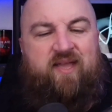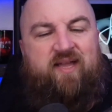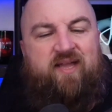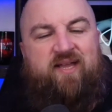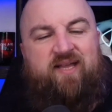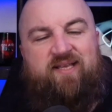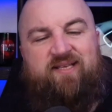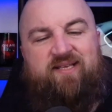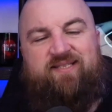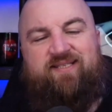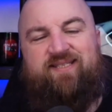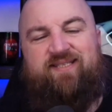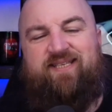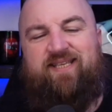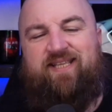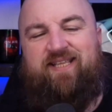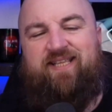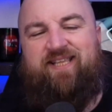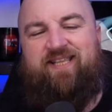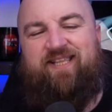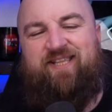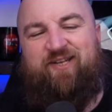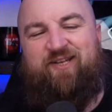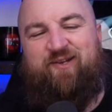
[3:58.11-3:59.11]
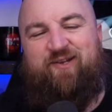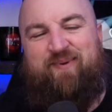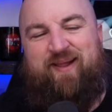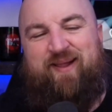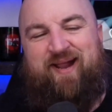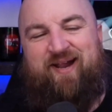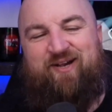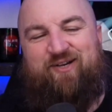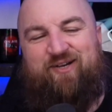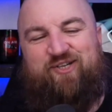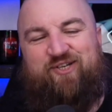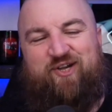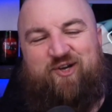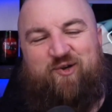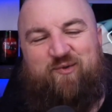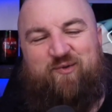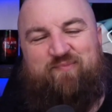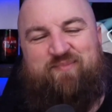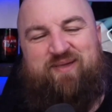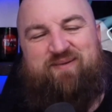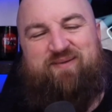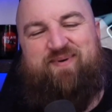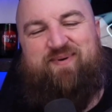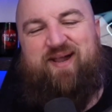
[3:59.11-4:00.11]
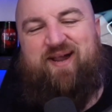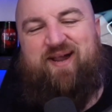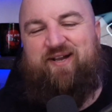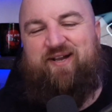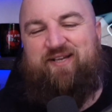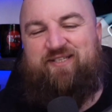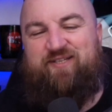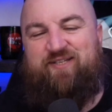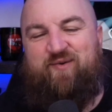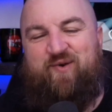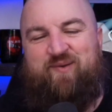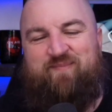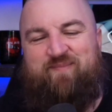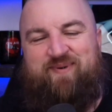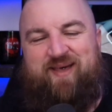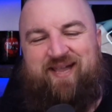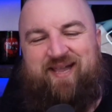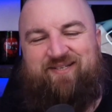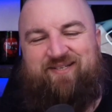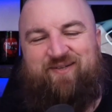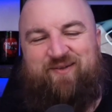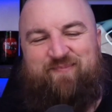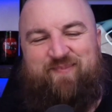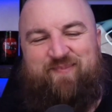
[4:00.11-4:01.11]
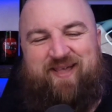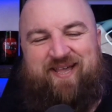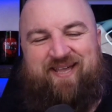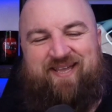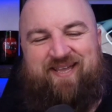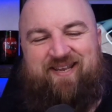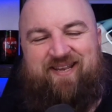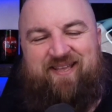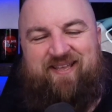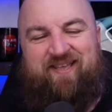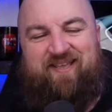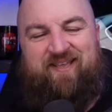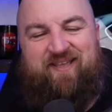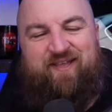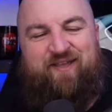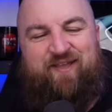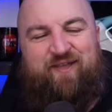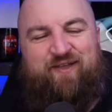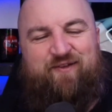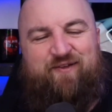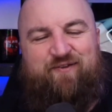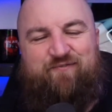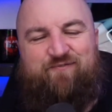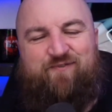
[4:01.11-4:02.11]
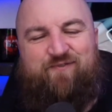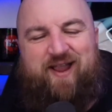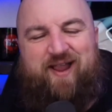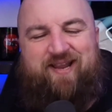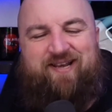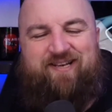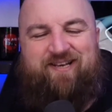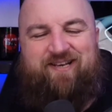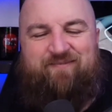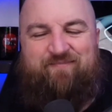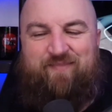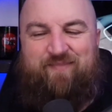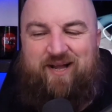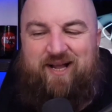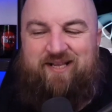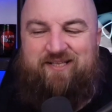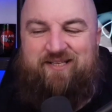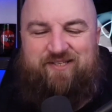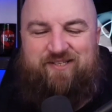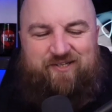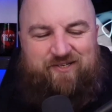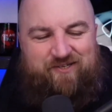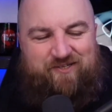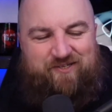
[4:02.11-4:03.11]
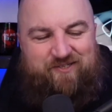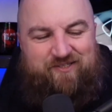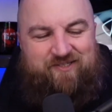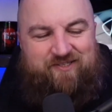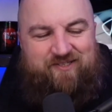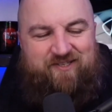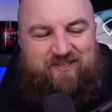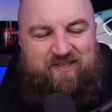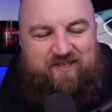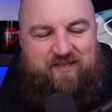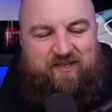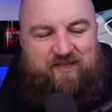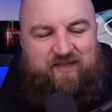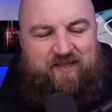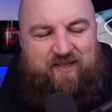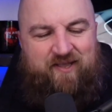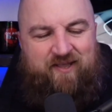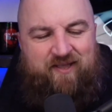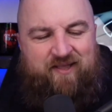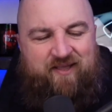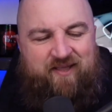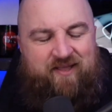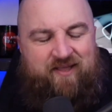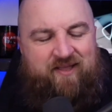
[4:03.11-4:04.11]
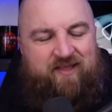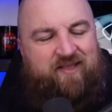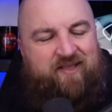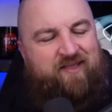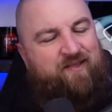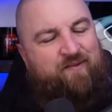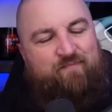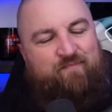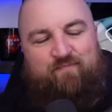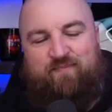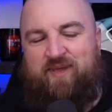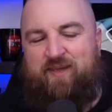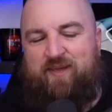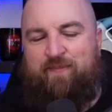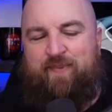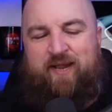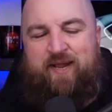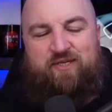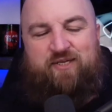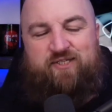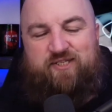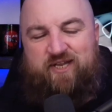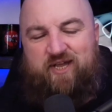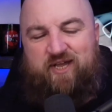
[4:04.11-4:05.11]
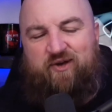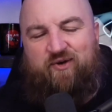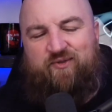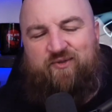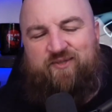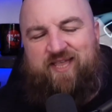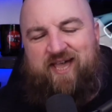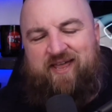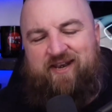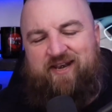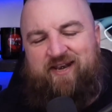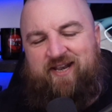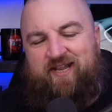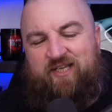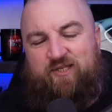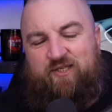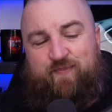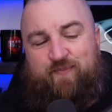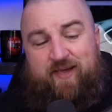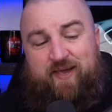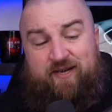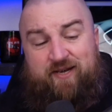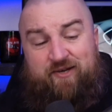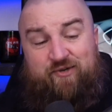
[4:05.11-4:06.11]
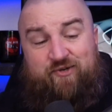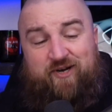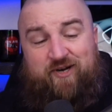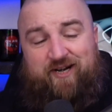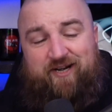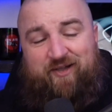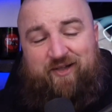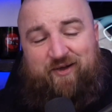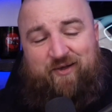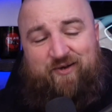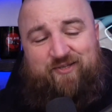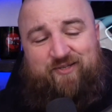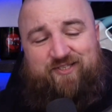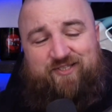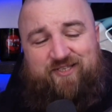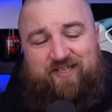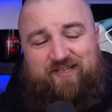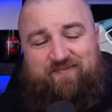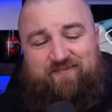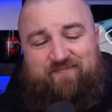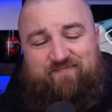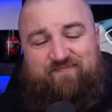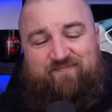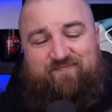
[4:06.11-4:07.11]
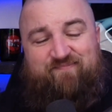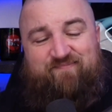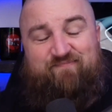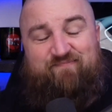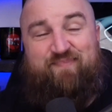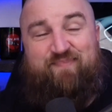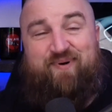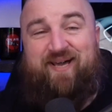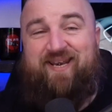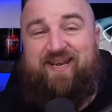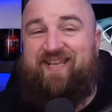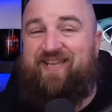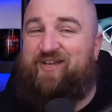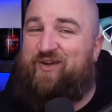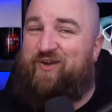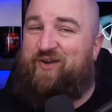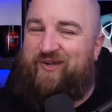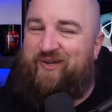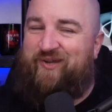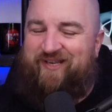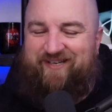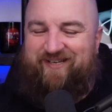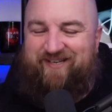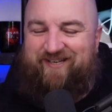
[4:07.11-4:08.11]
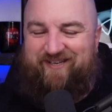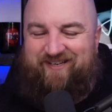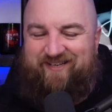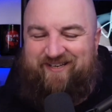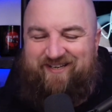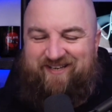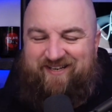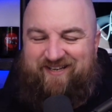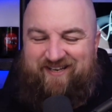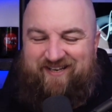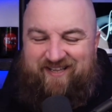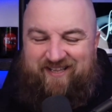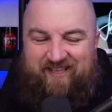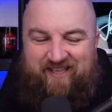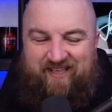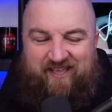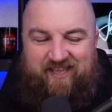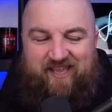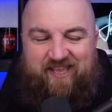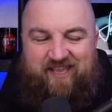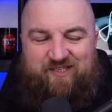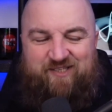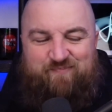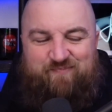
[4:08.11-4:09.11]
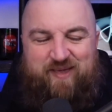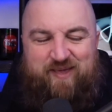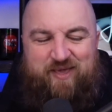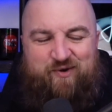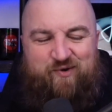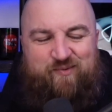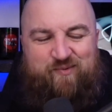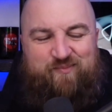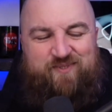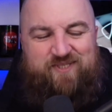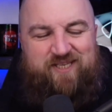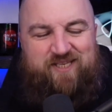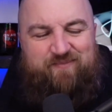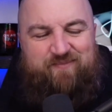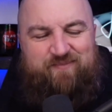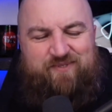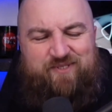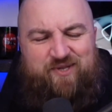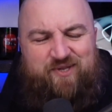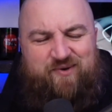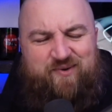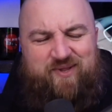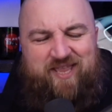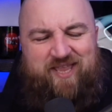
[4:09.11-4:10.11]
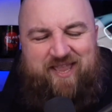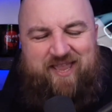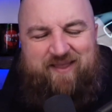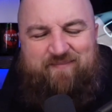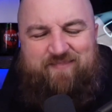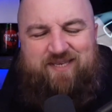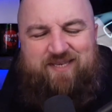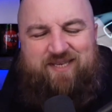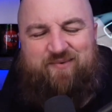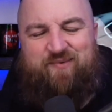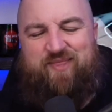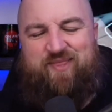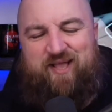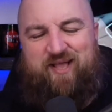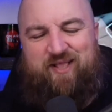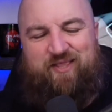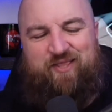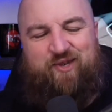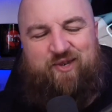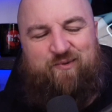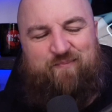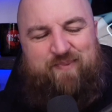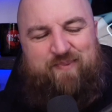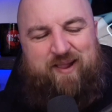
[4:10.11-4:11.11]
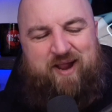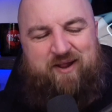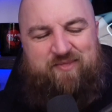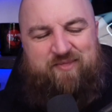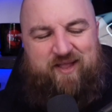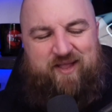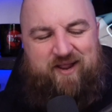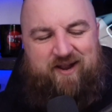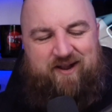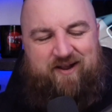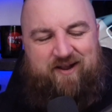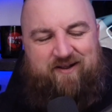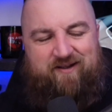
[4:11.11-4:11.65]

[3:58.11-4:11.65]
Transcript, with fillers: Silly Little Bear, chuckled Big Bear went back to bed, frightened of monsters. Big Bear snuggled down in his bed and tried to go to sleep, but he couldn't. His bedroom seemed so empty without Little Bear there.